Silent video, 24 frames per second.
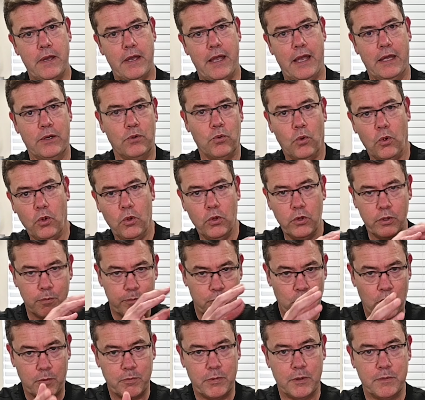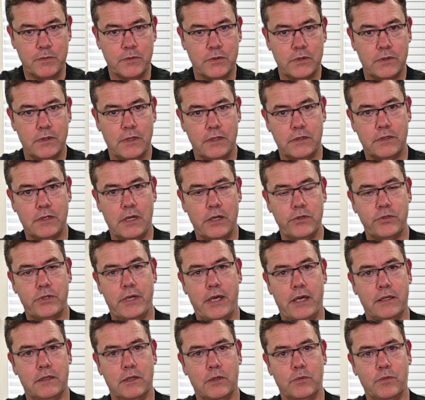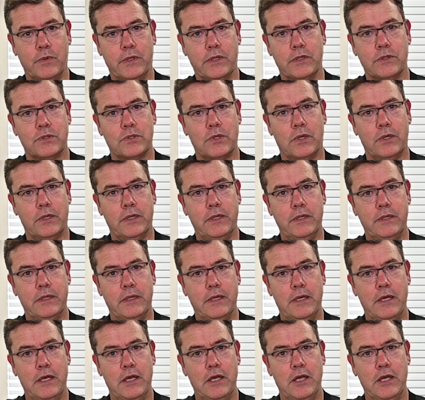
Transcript: and all the problems associated with the socket,